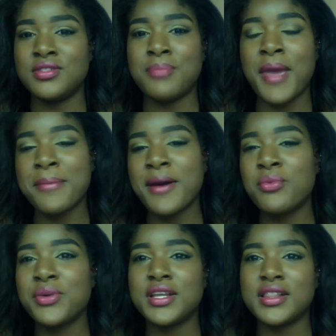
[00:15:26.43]
PayPal
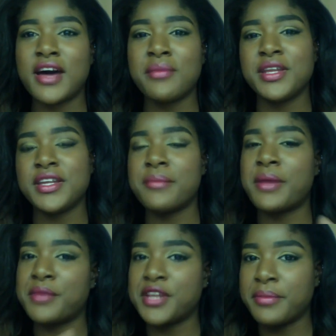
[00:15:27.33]
wouldn't allow me to get my
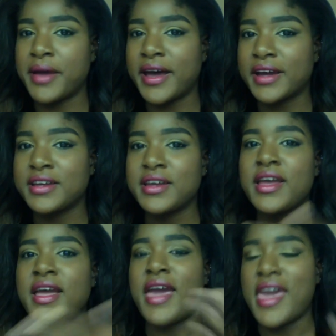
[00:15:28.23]
money back
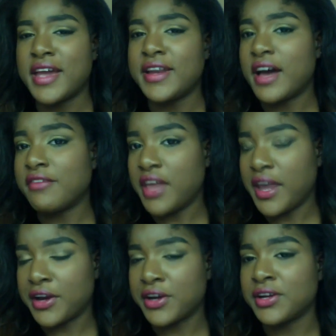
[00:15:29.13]
and have the
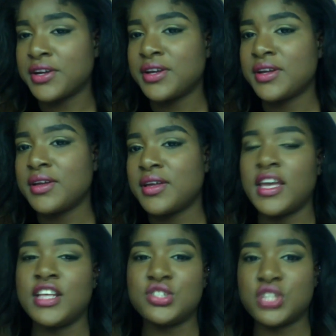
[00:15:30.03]
hair.
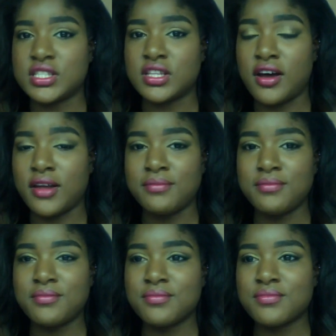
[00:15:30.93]
It's just not.
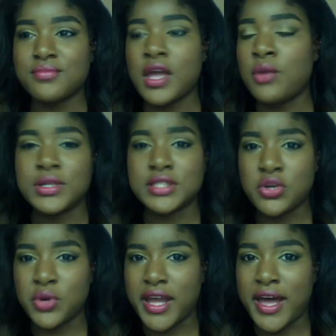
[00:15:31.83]
It wasn't
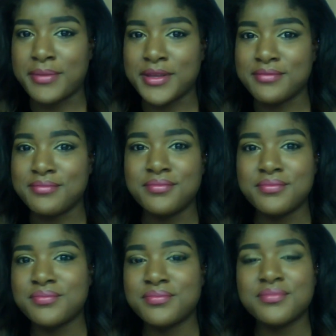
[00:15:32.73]
going to happen.
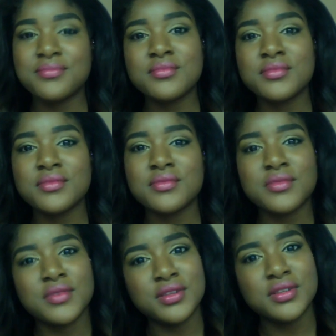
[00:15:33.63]

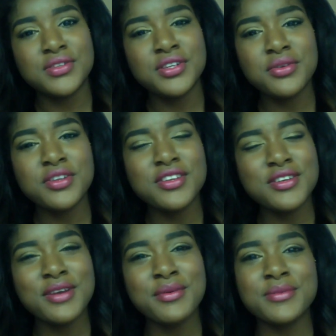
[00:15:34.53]
You know, do
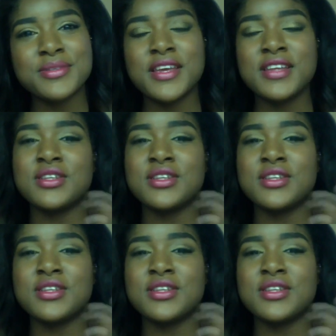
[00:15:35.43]
you get what I'm saying?